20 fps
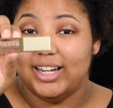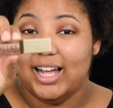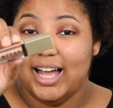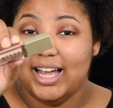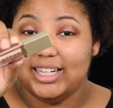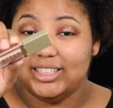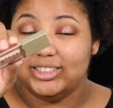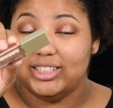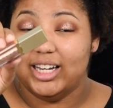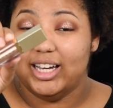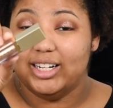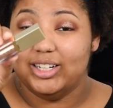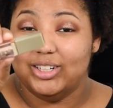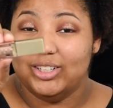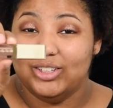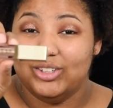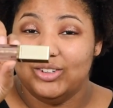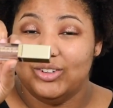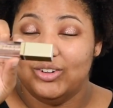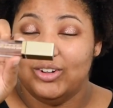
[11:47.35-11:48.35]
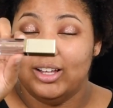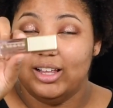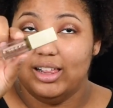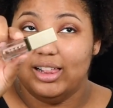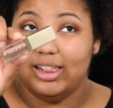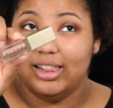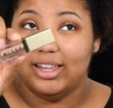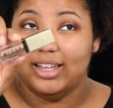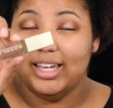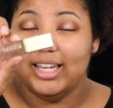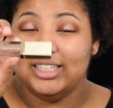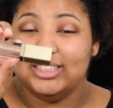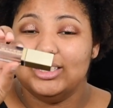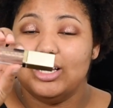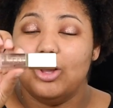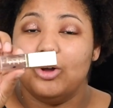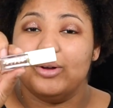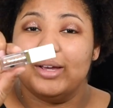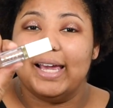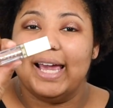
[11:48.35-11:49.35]
eyeshadow, it's
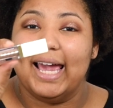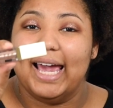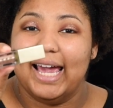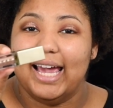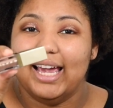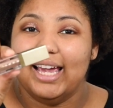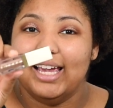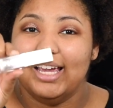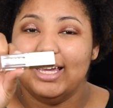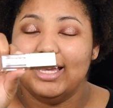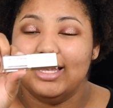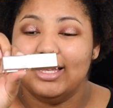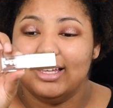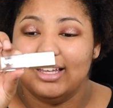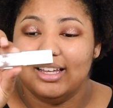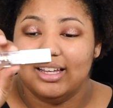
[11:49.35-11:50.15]
okay.